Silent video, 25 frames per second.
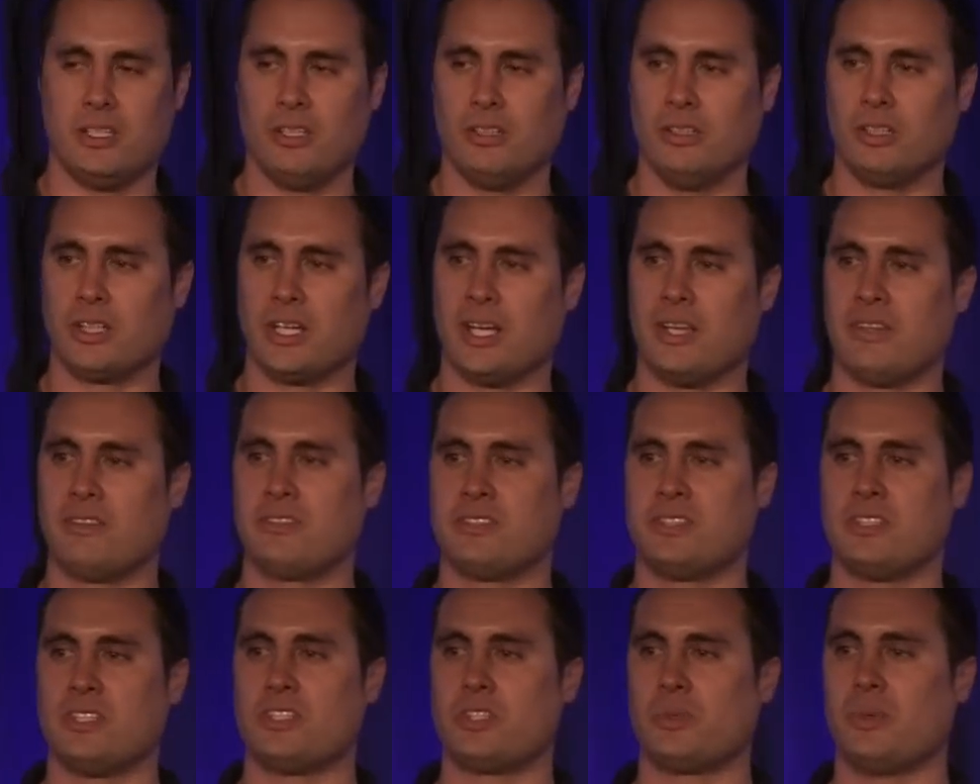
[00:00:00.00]
you look at
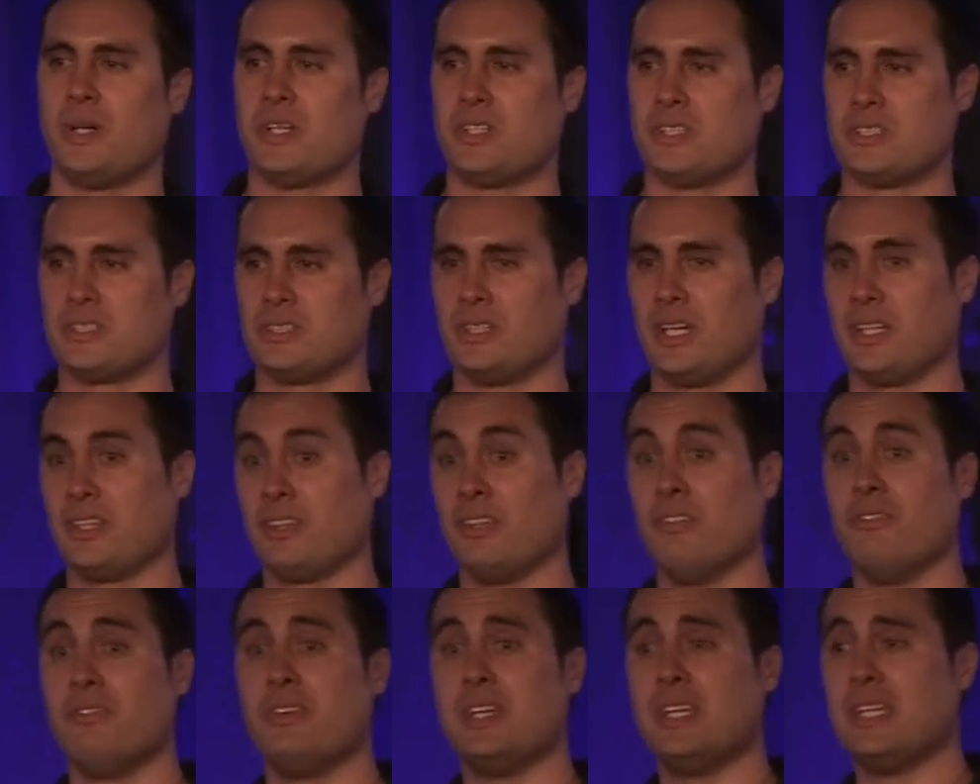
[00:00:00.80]
situations like
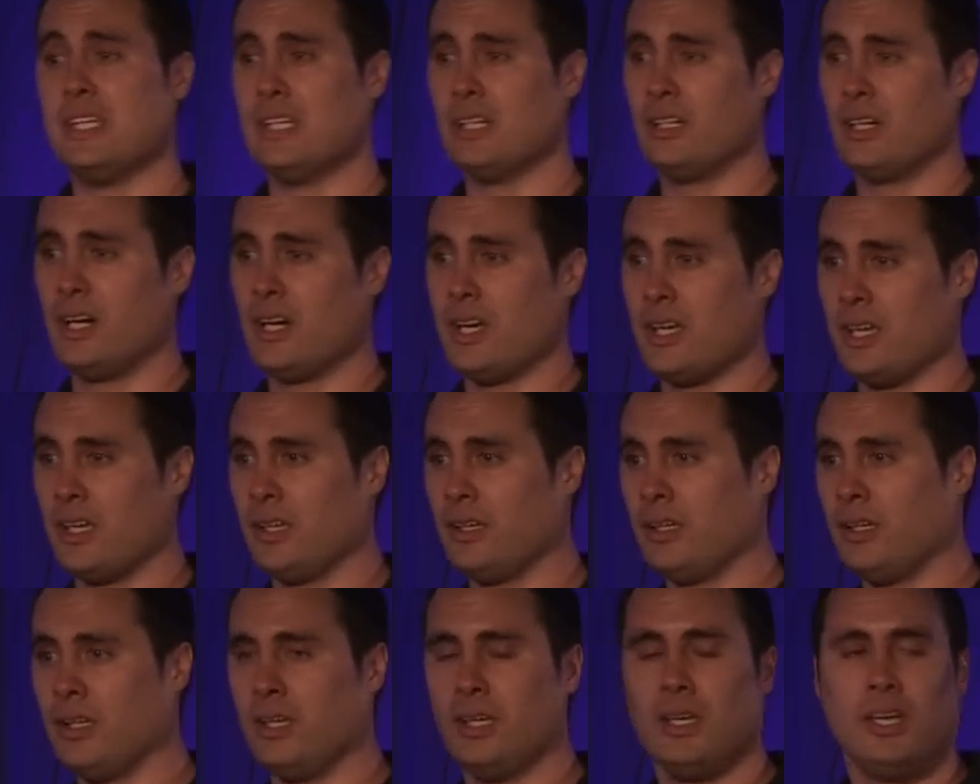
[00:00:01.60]
the VDI,
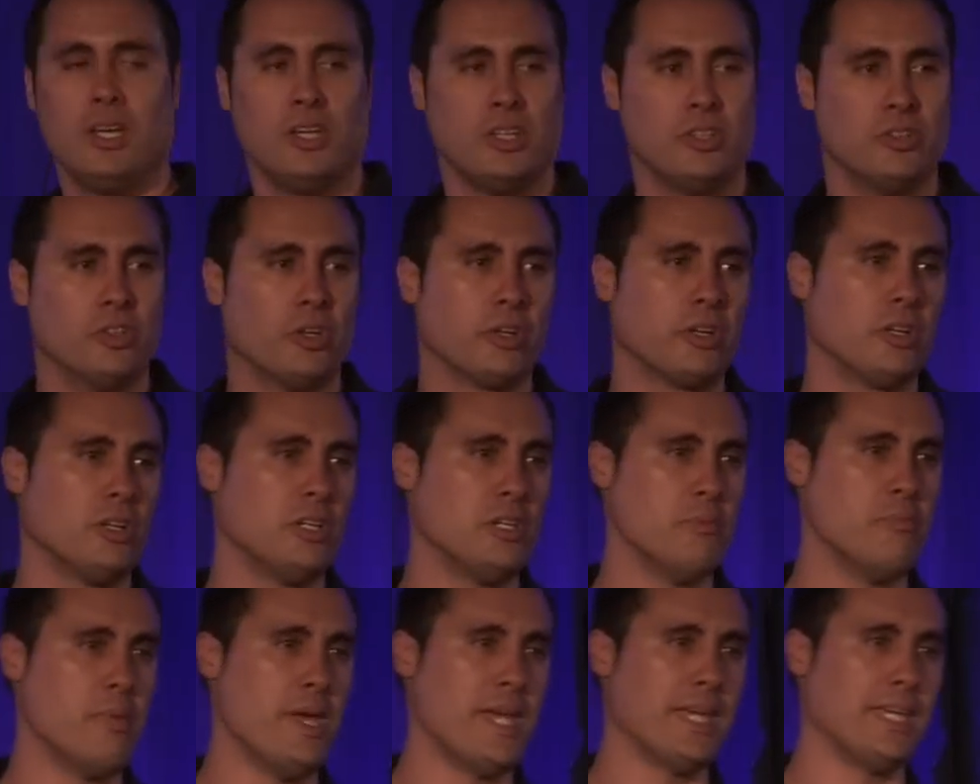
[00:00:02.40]
you're not
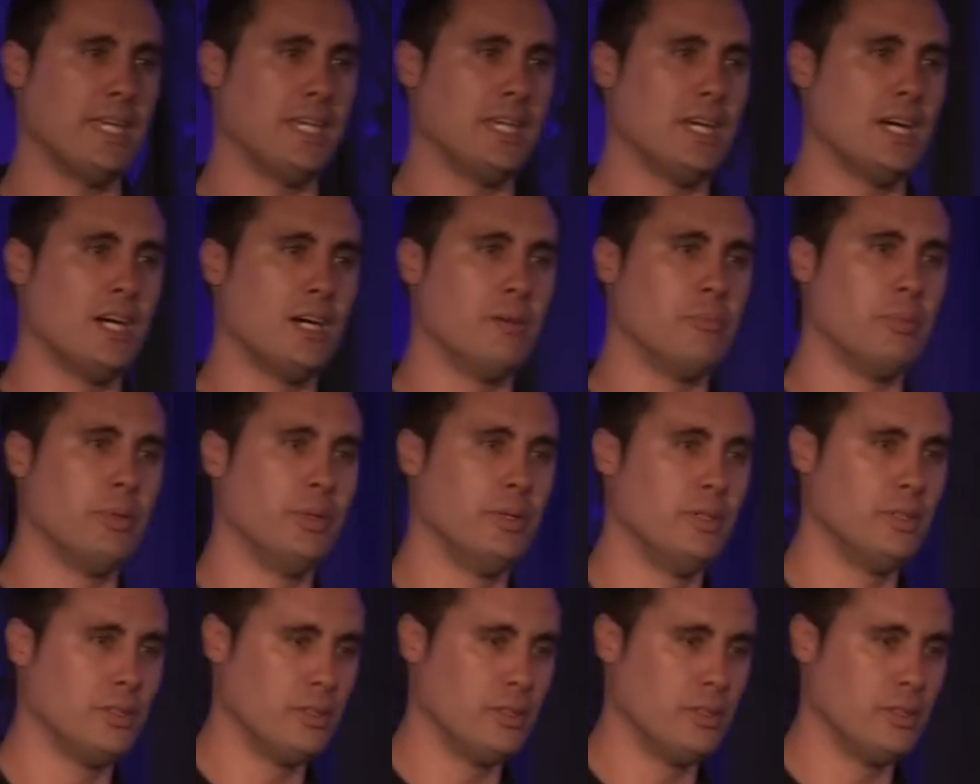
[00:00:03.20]
only backing up